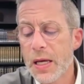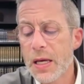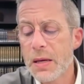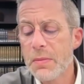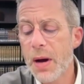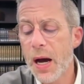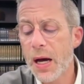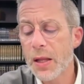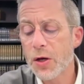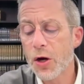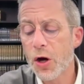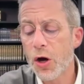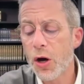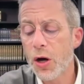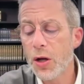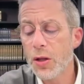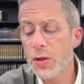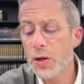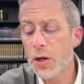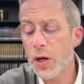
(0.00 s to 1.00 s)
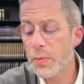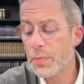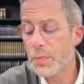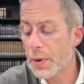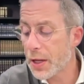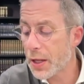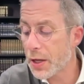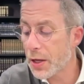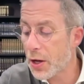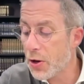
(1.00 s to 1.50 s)
Imalahalan,
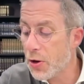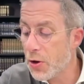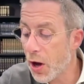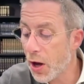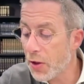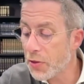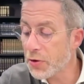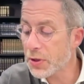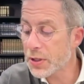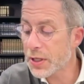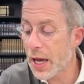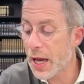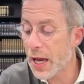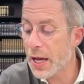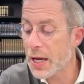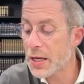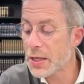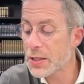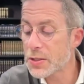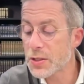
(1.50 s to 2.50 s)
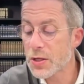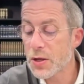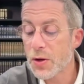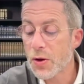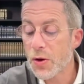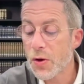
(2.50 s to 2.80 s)
but in another case,